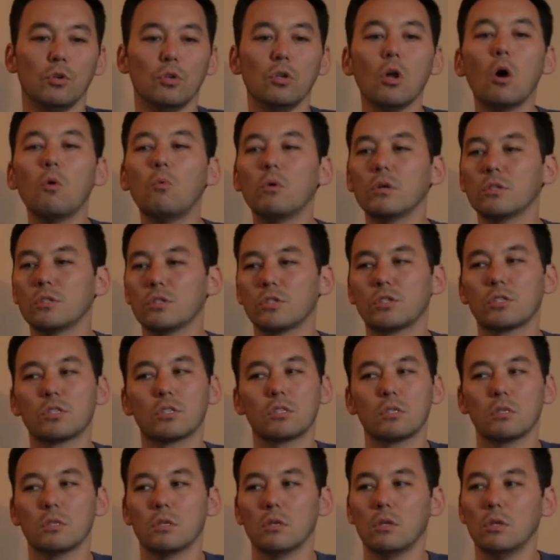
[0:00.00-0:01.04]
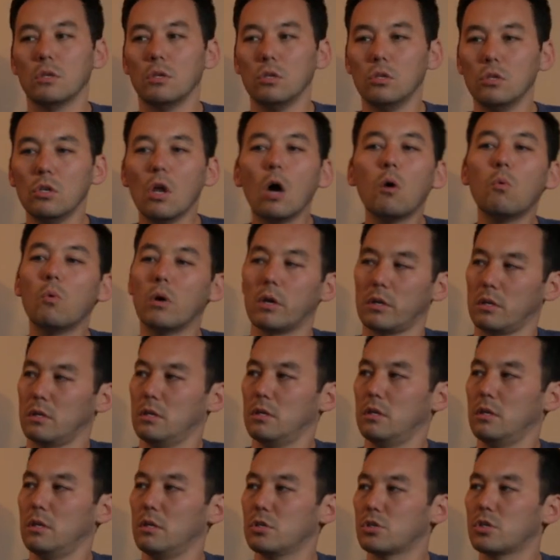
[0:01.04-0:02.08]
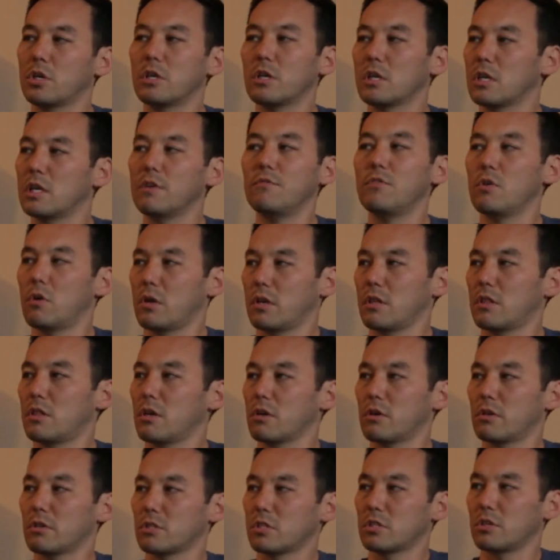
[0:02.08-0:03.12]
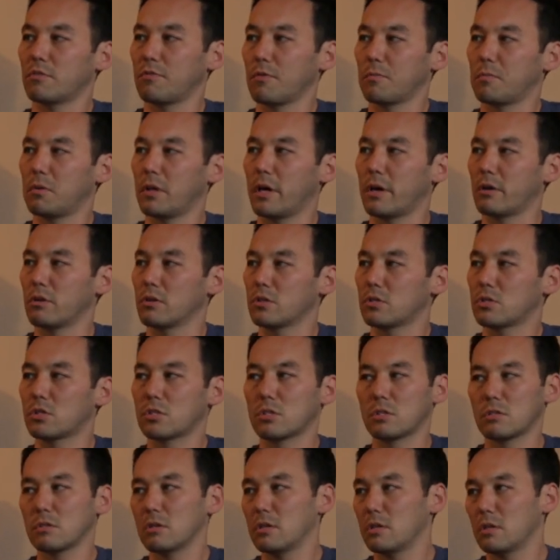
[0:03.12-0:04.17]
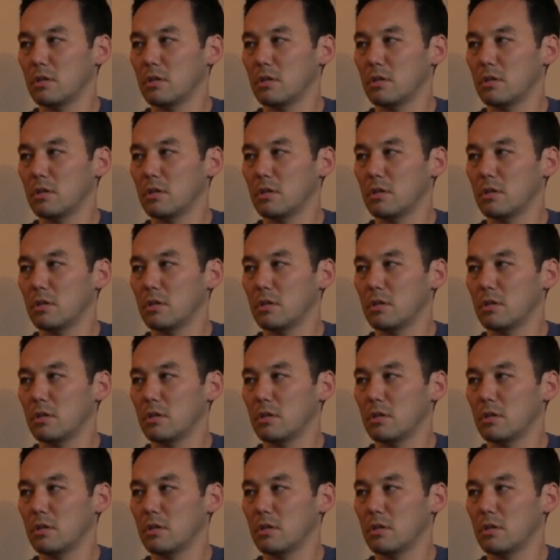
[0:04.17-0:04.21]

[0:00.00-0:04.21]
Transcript: no one's no one is going to give you anything on a silver platter. It's